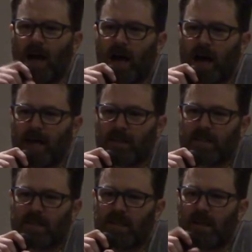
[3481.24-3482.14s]
I,
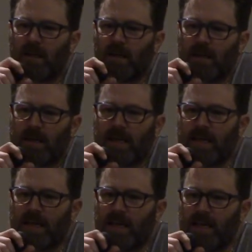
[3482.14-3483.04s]
uh, he,
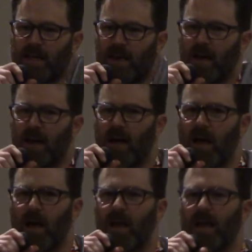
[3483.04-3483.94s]
he
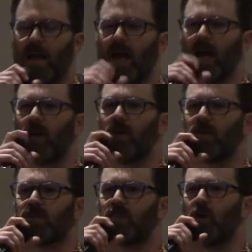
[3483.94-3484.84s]

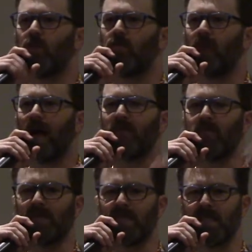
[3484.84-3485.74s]
so I have a
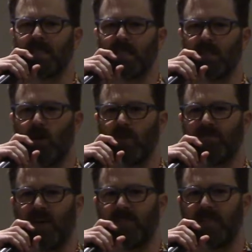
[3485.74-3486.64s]
business called
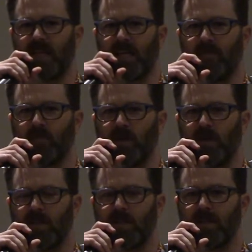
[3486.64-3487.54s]
Five Ton Ad
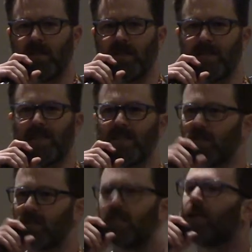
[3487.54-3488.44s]
Productions. That's it's
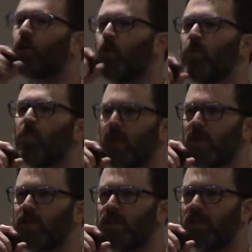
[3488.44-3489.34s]
just an a
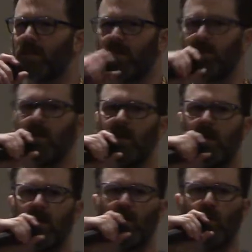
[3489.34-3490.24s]
corporation
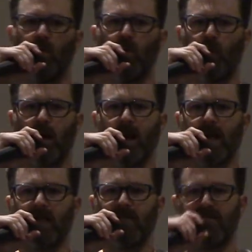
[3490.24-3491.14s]
where
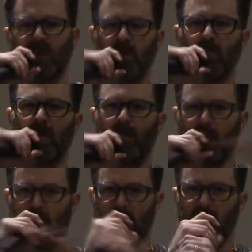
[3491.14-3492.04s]
I can funnel my
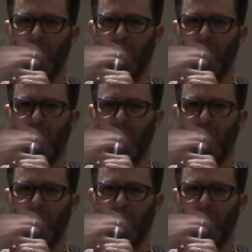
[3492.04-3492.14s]
money.